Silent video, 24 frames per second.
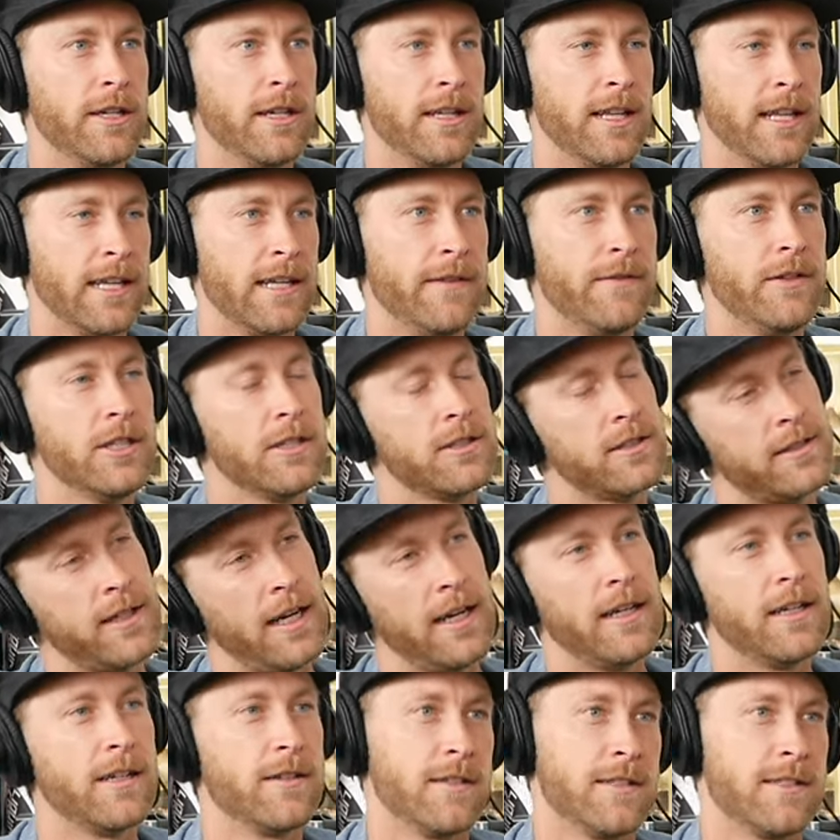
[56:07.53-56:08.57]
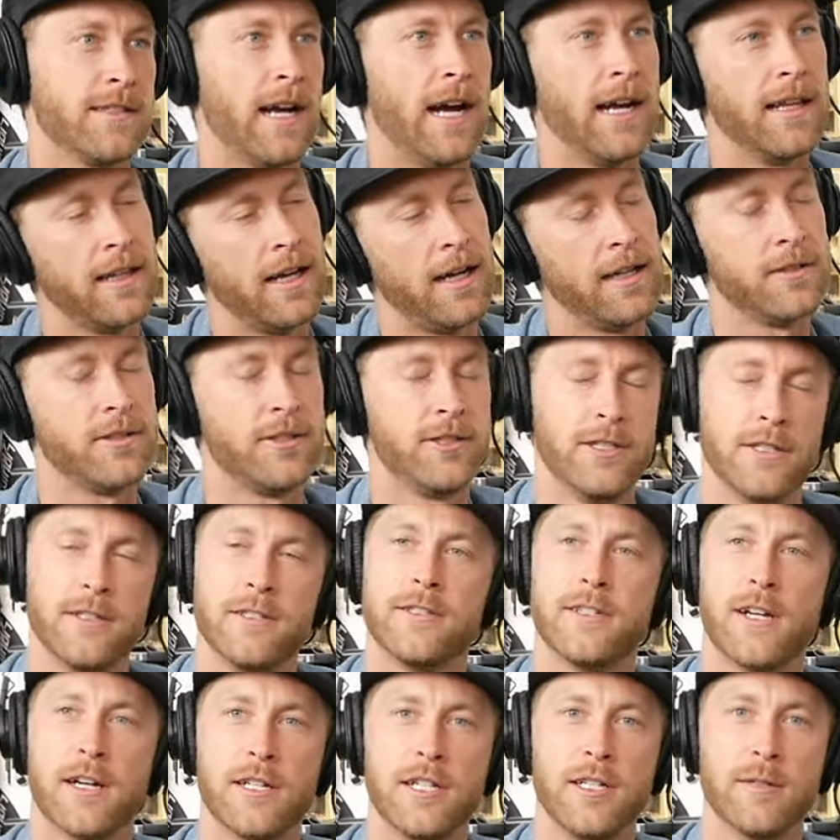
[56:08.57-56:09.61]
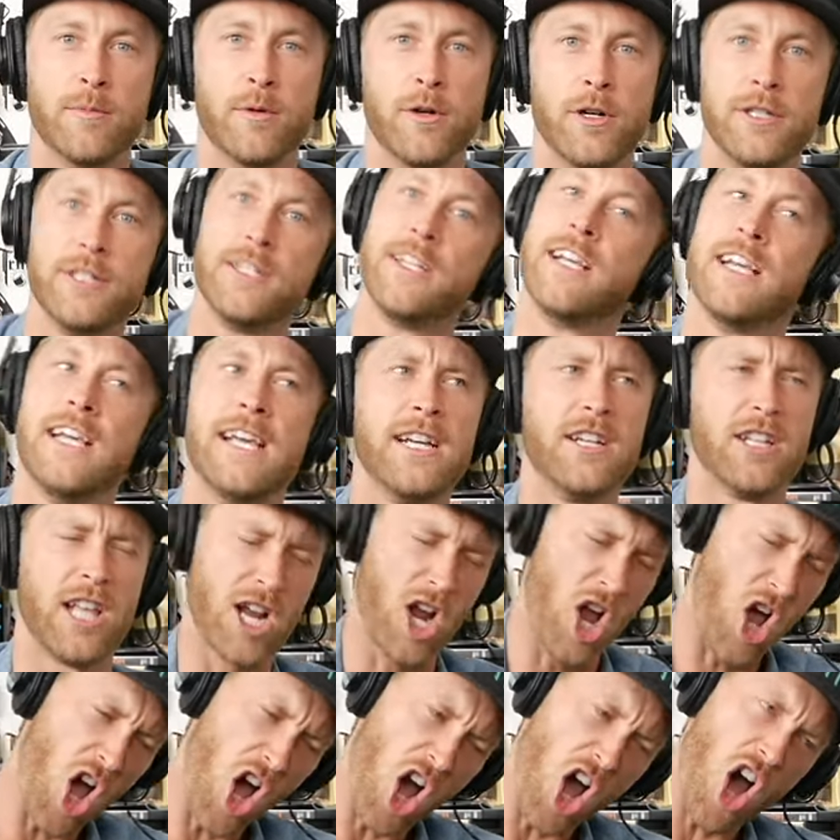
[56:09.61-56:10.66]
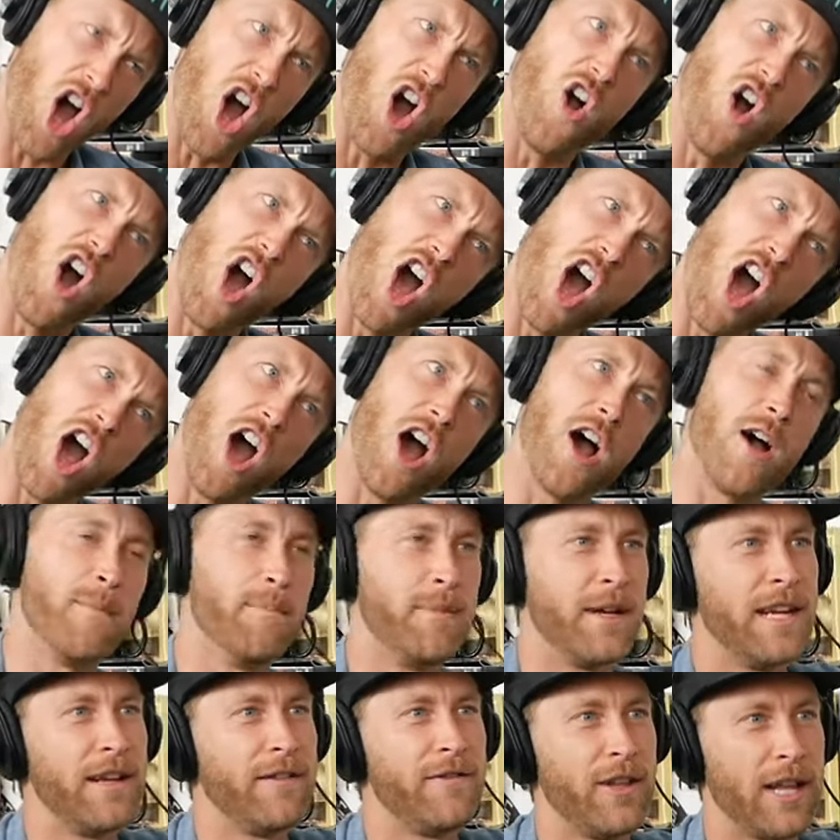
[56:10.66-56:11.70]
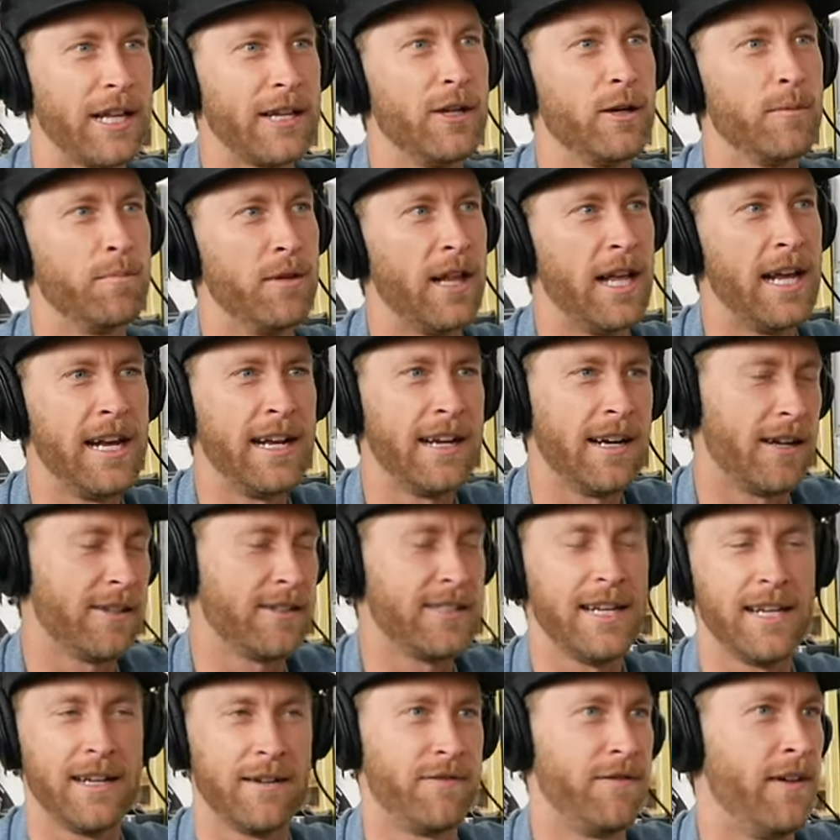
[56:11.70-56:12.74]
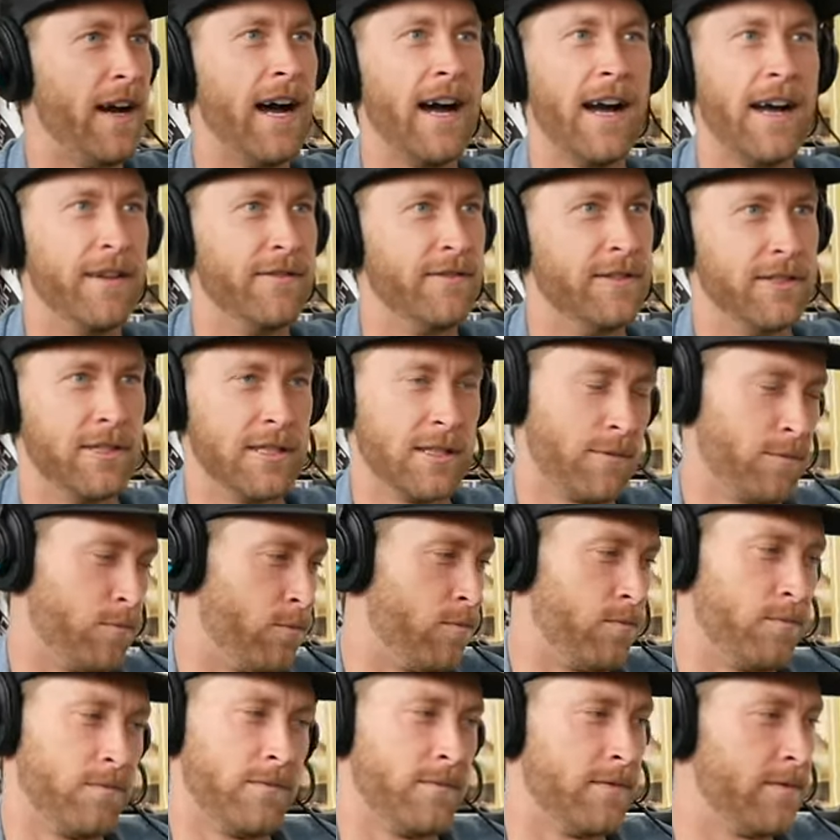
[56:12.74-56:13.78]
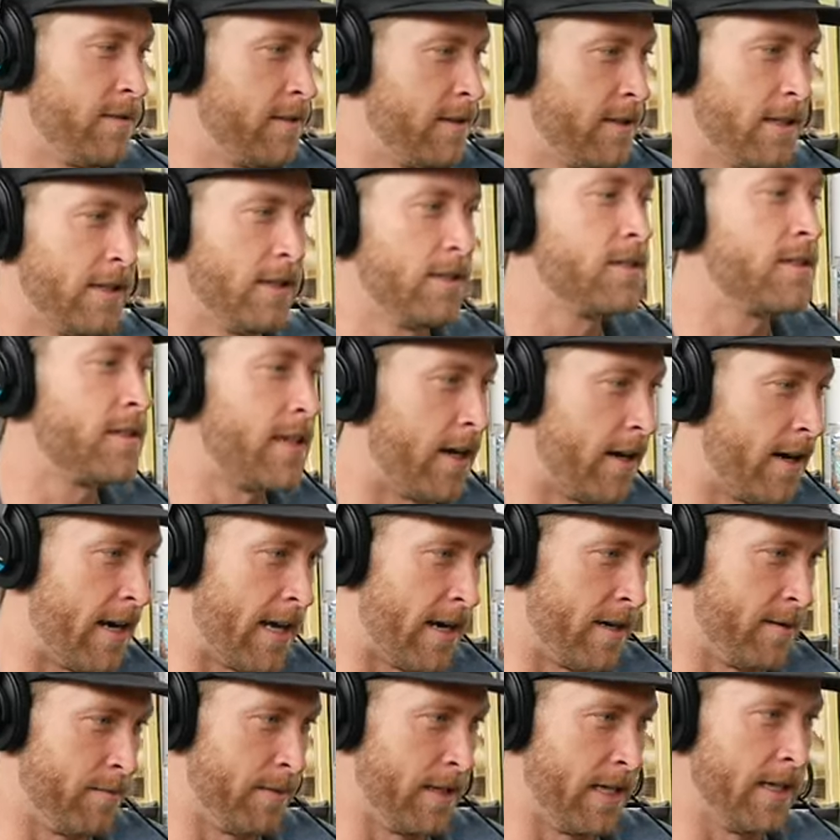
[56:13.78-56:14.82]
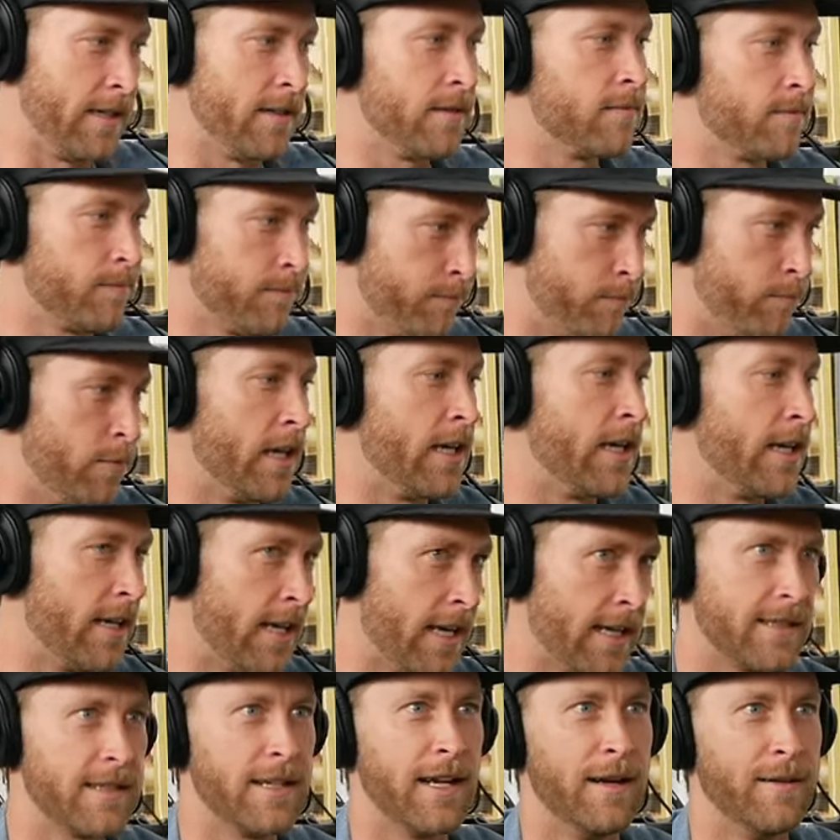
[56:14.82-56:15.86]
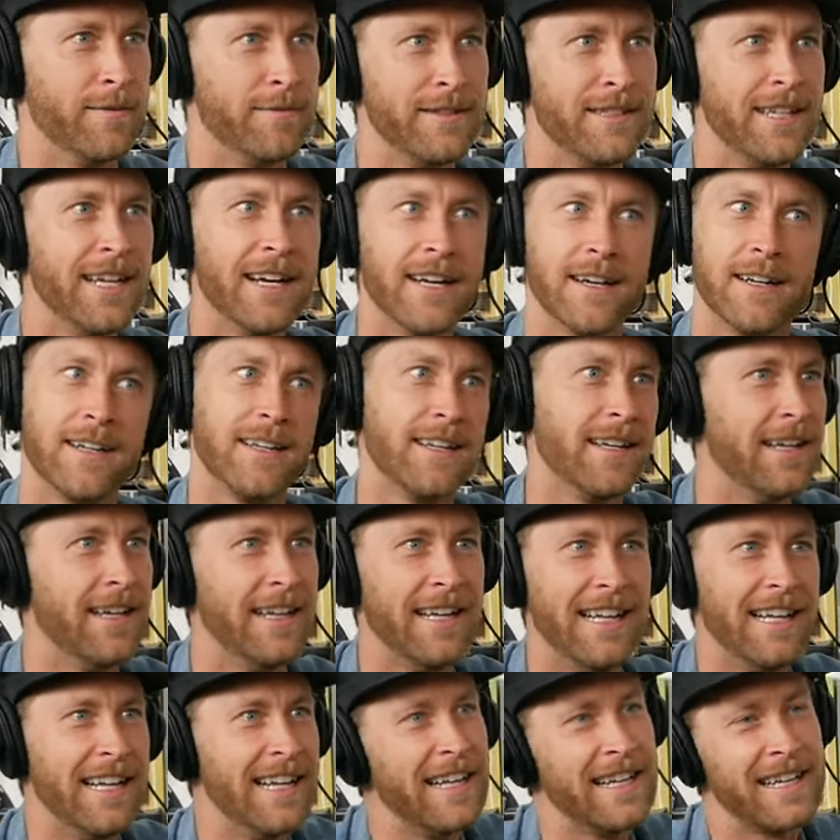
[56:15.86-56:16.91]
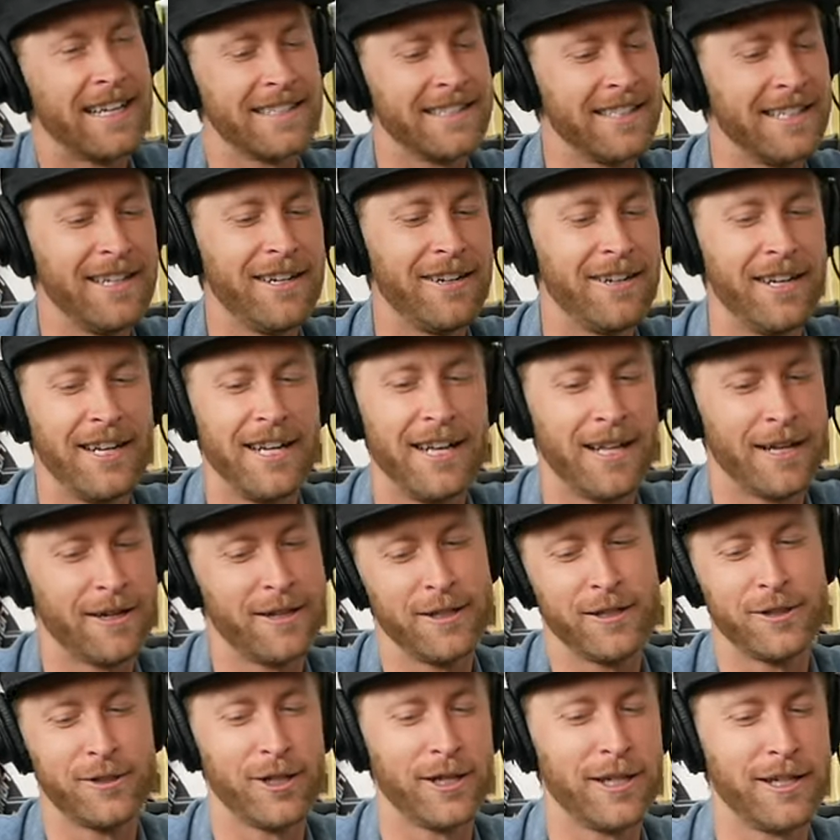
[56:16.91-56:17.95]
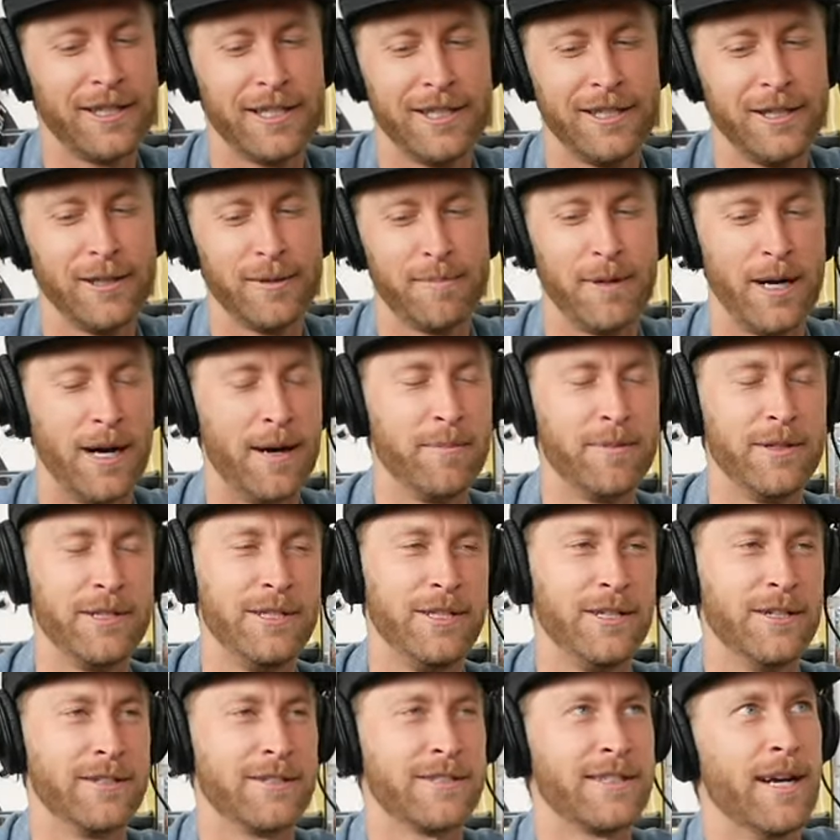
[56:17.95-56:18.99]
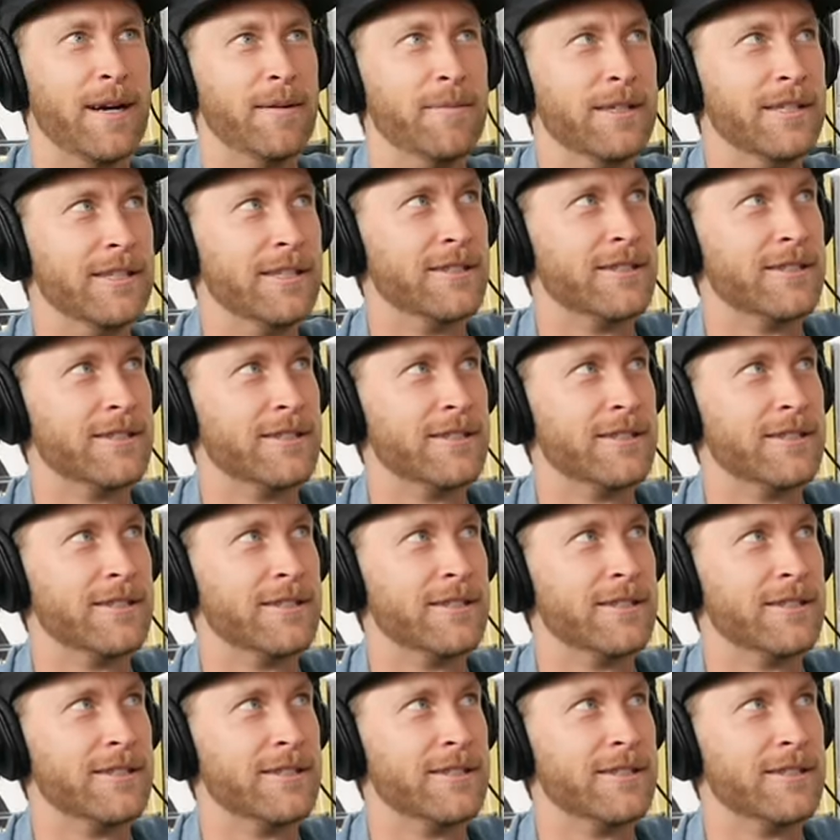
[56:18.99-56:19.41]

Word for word: gonna like if you're just standing on the sidelines chilling, talking to your boy, and you get hit. You're like, oh. Wow. But if like you're playing, I'll take five and just stare at him like, bring it next. What's time. up? Yeah, because they don't like adrenaline. You're pumping. You know it's coming. You're